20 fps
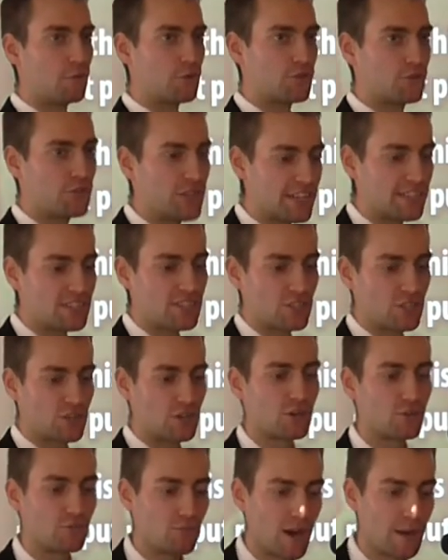For
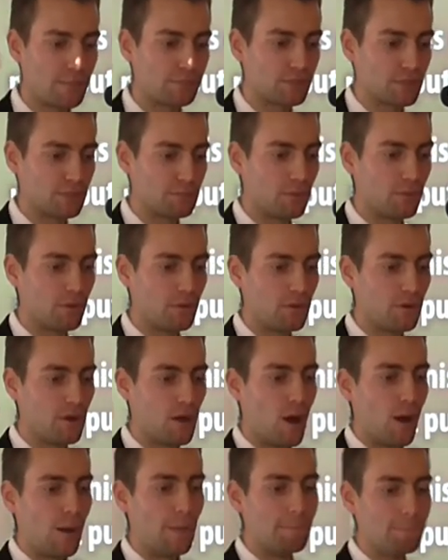this
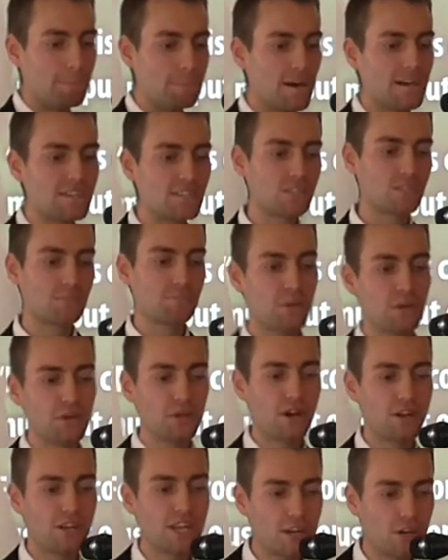corruptible must
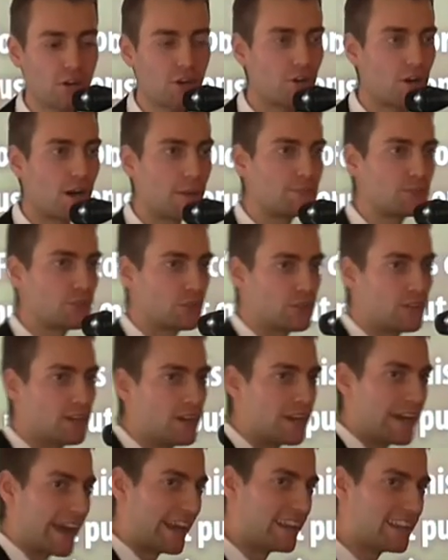put on
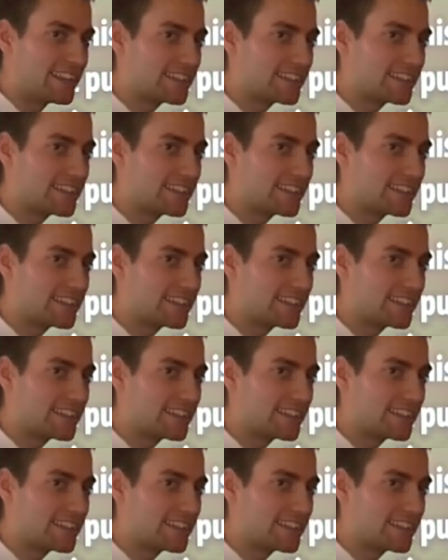incorruption,